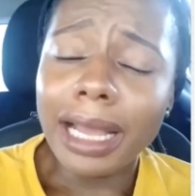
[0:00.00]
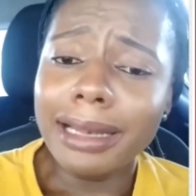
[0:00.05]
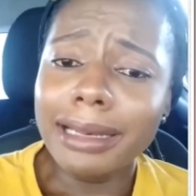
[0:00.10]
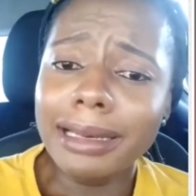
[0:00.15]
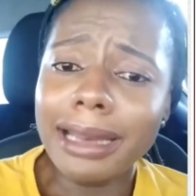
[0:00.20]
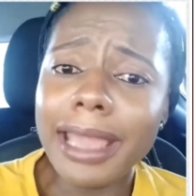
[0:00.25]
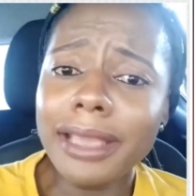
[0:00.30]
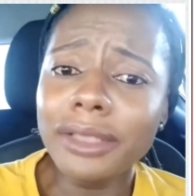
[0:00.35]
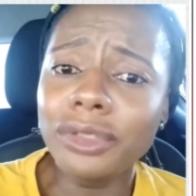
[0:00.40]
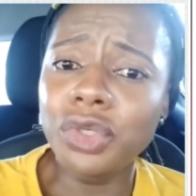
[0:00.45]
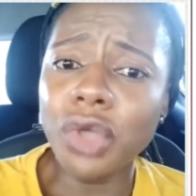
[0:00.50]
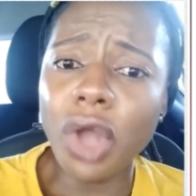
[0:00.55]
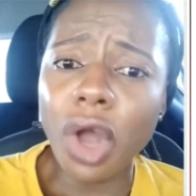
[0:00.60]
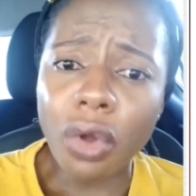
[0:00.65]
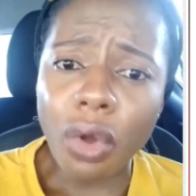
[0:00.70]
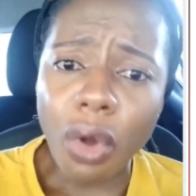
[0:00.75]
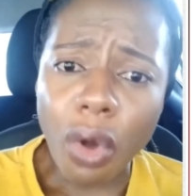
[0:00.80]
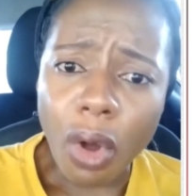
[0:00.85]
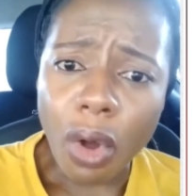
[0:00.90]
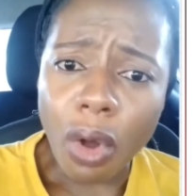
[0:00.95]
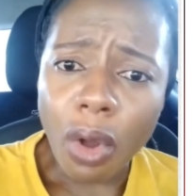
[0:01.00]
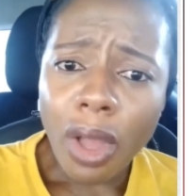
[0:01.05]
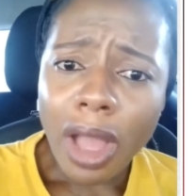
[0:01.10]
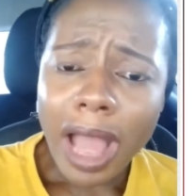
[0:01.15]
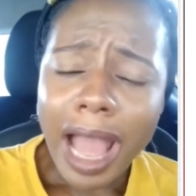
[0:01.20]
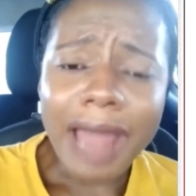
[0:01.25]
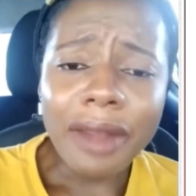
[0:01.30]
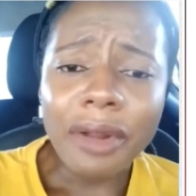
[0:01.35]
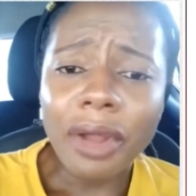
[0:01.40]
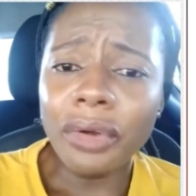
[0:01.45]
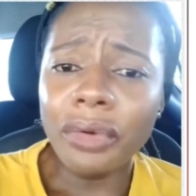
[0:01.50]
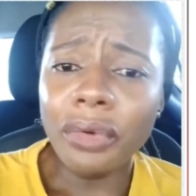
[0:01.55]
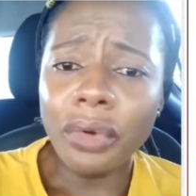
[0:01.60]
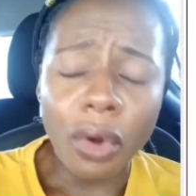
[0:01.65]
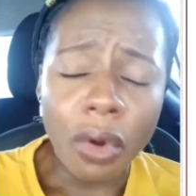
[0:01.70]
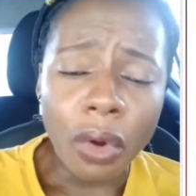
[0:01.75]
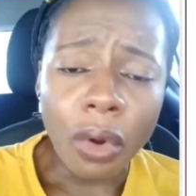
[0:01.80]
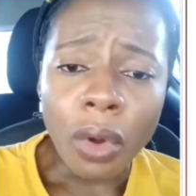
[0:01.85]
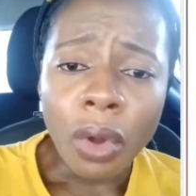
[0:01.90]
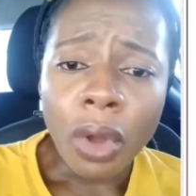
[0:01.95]
Like Joko, I don't
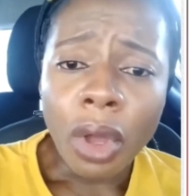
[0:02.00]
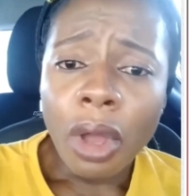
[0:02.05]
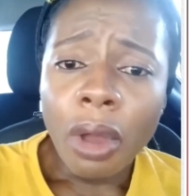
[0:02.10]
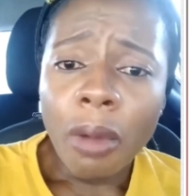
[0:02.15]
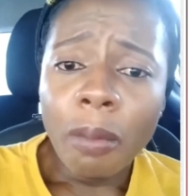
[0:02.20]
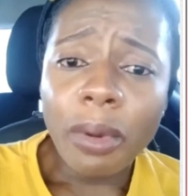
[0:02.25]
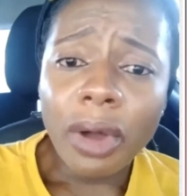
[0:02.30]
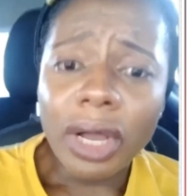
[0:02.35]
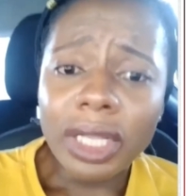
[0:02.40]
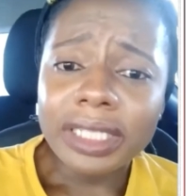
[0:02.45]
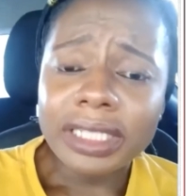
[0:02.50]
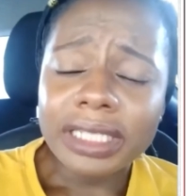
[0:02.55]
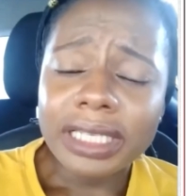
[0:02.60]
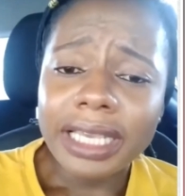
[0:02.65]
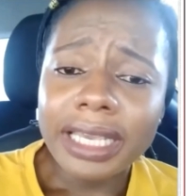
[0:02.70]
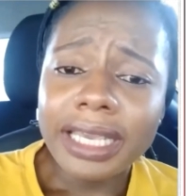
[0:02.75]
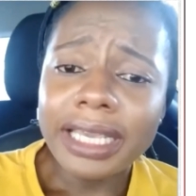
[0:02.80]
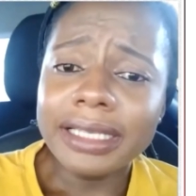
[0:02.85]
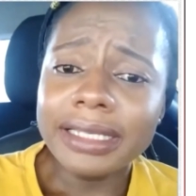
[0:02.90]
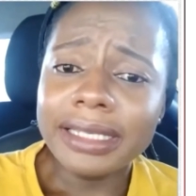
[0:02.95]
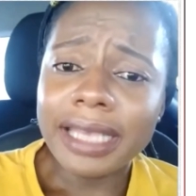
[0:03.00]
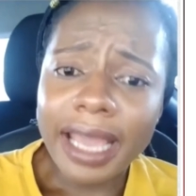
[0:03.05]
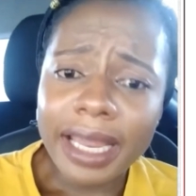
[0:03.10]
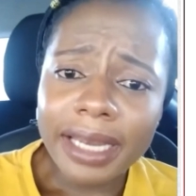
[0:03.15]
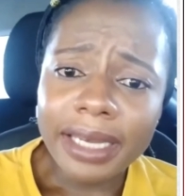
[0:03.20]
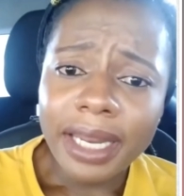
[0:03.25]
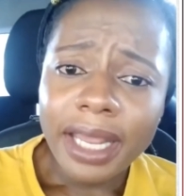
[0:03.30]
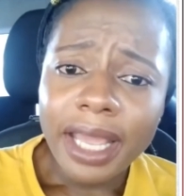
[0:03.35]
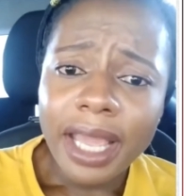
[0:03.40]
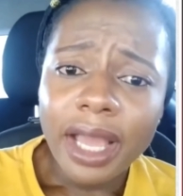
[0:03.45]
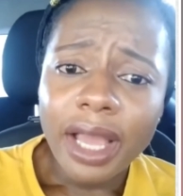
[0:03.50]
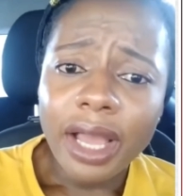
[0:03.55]
know, but he said